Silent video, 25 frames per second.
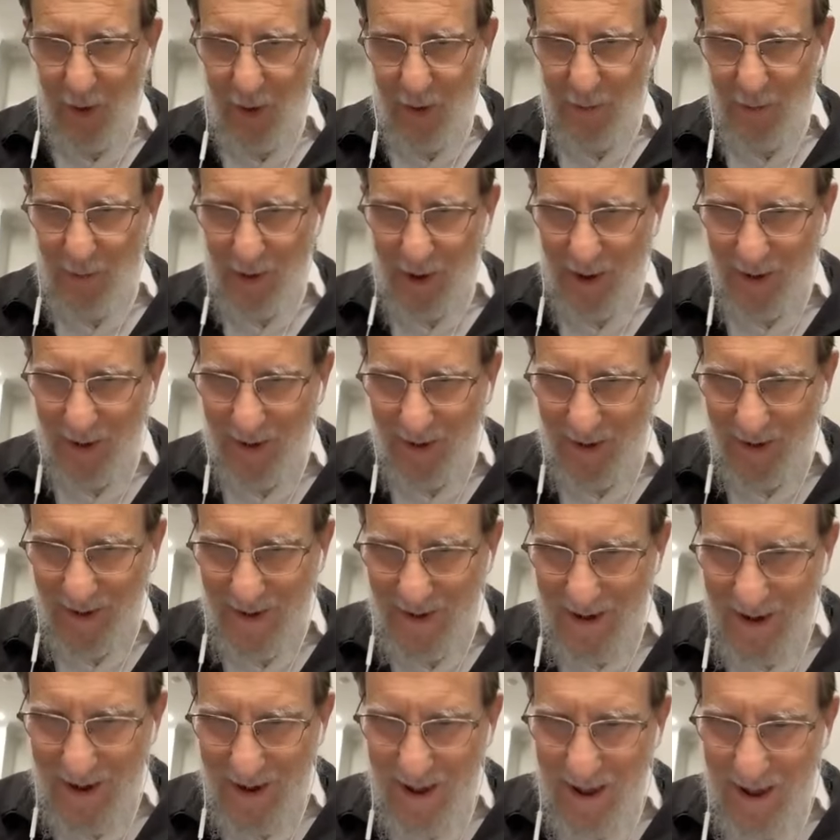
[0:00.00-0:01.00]
right away.
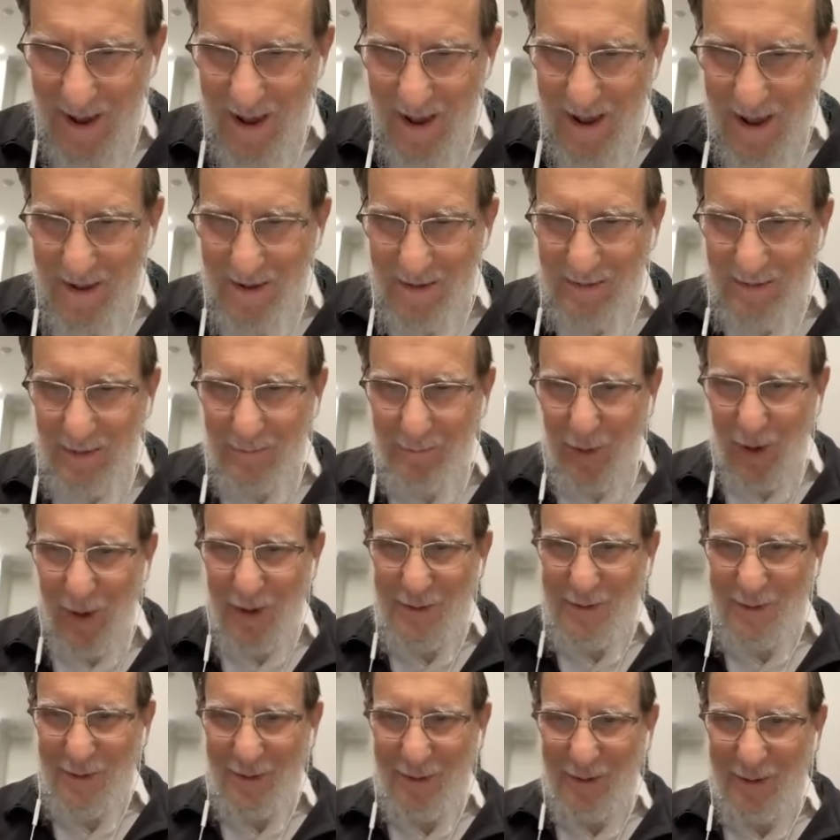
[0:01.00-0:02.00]
The
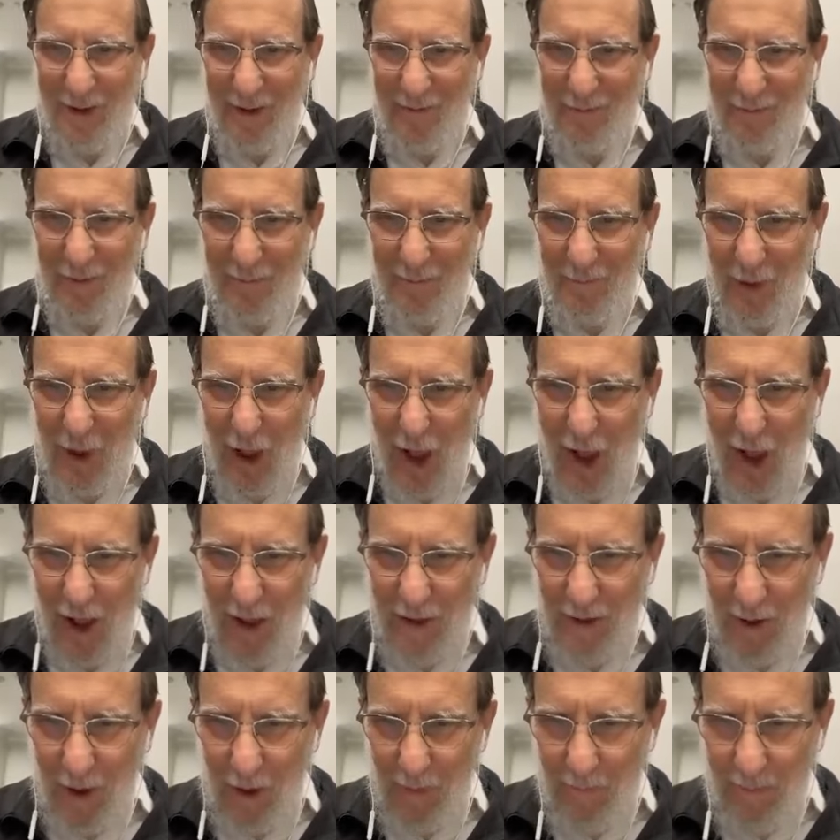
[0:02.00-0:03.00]
Pasuk, from
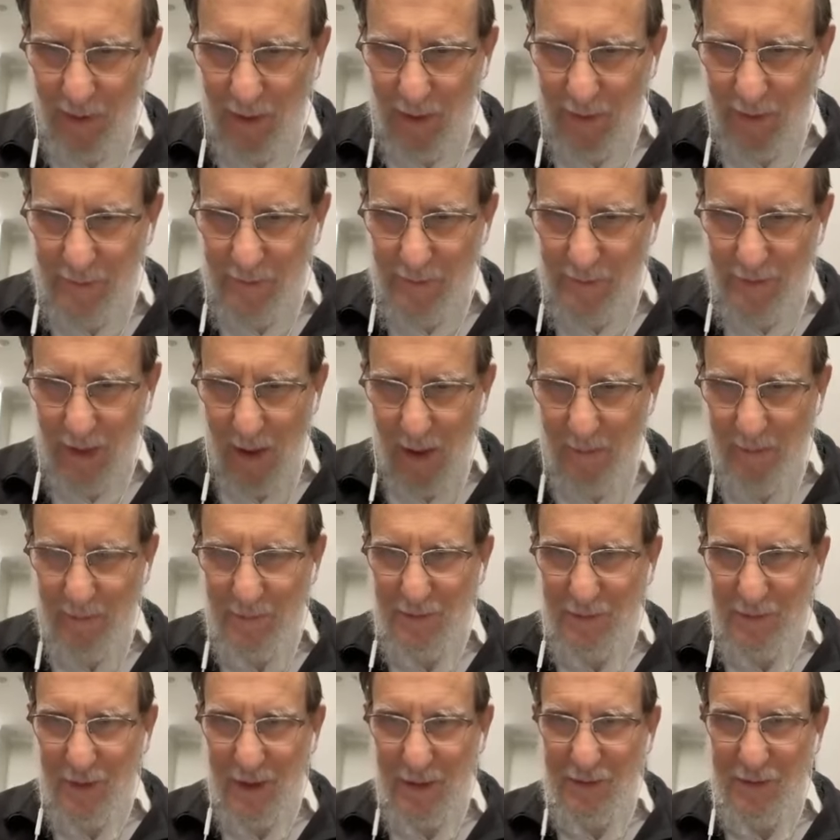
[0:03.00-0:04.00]
God are man's
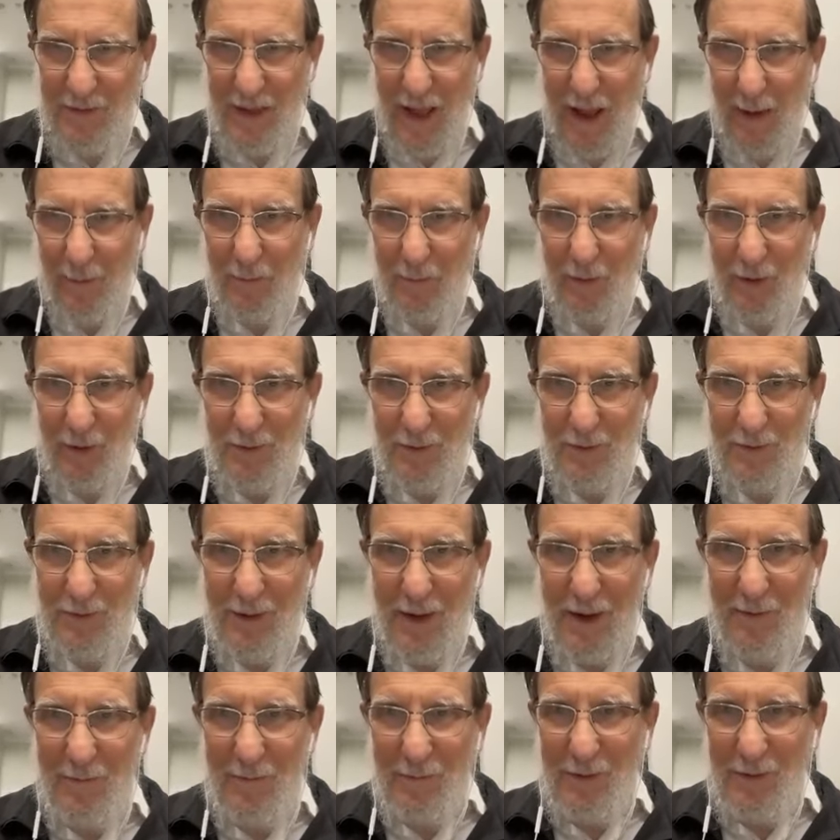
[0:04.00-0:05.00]
steps established.
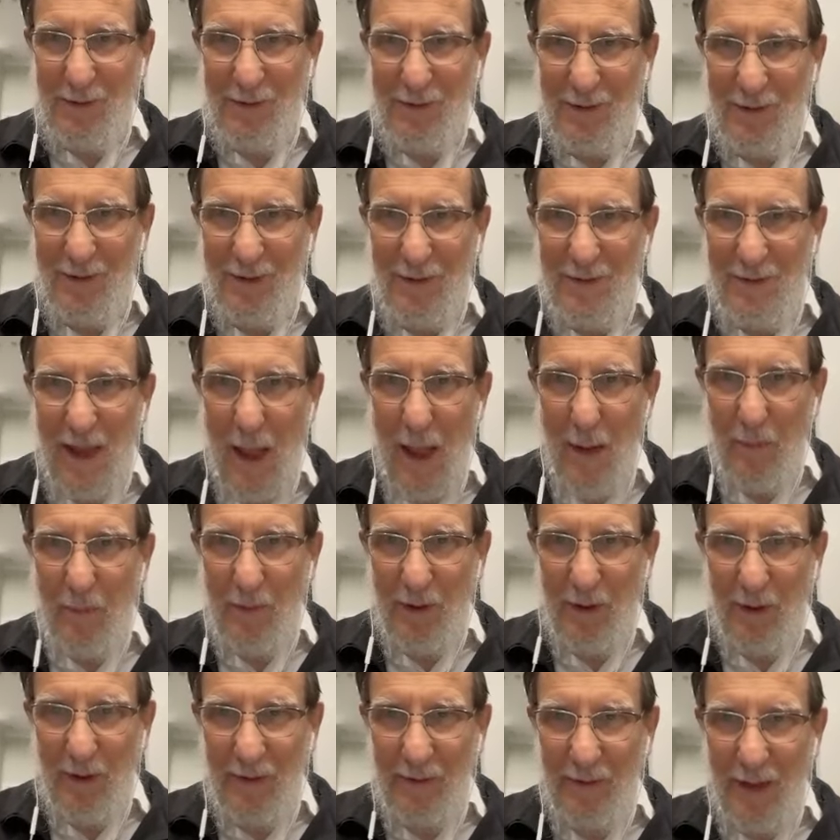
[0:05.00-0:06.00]
Everything that's
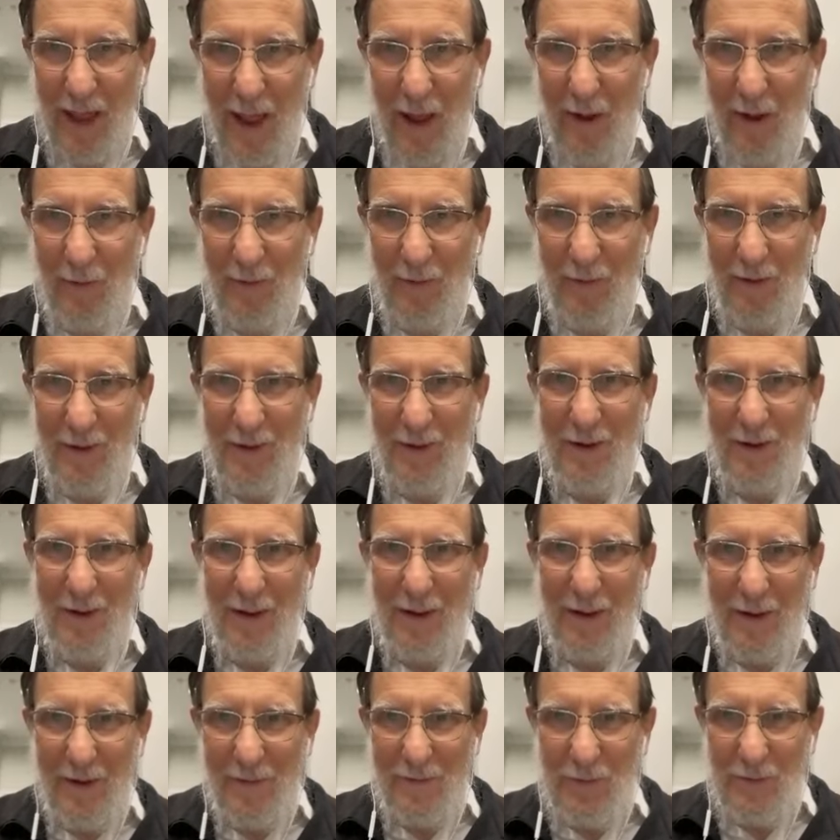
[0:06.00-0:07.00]
happening now
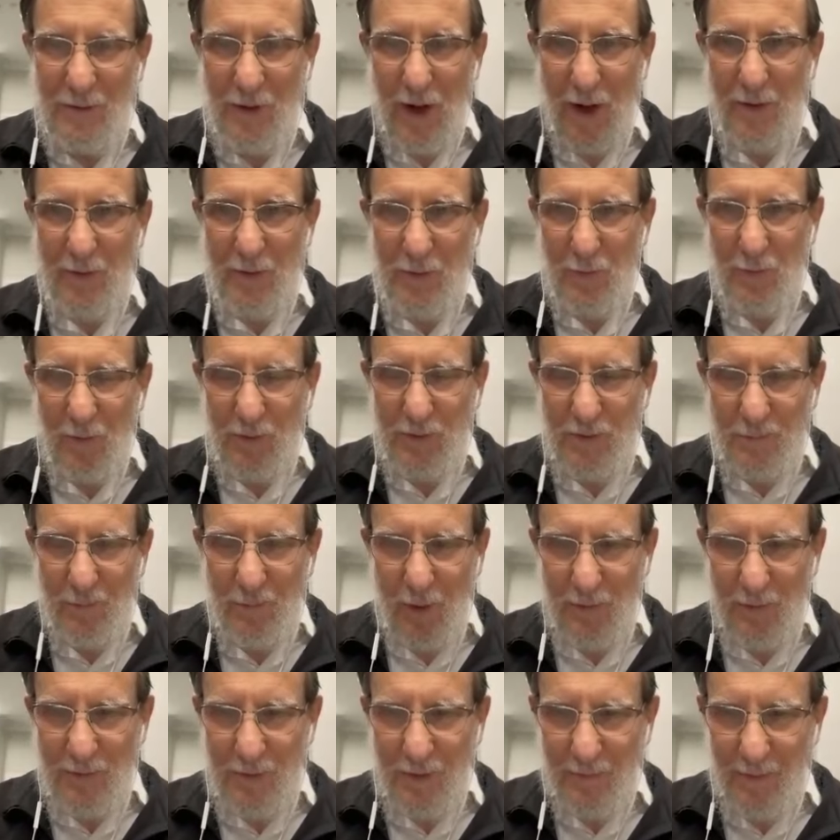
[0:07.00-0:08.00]
is just what's
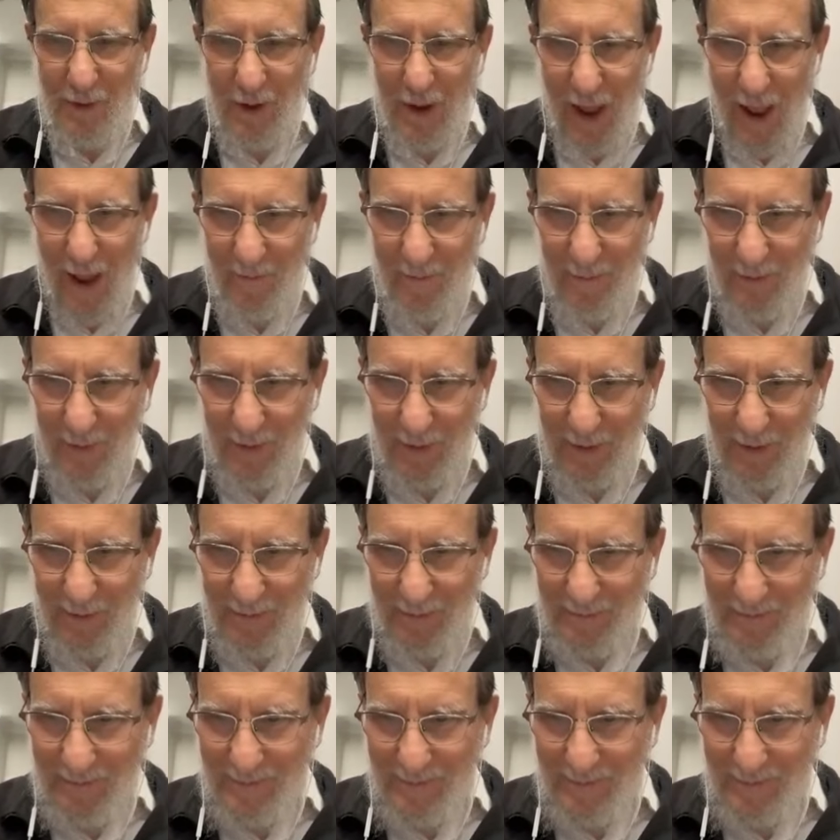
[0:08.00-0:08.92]
supposed to be happening.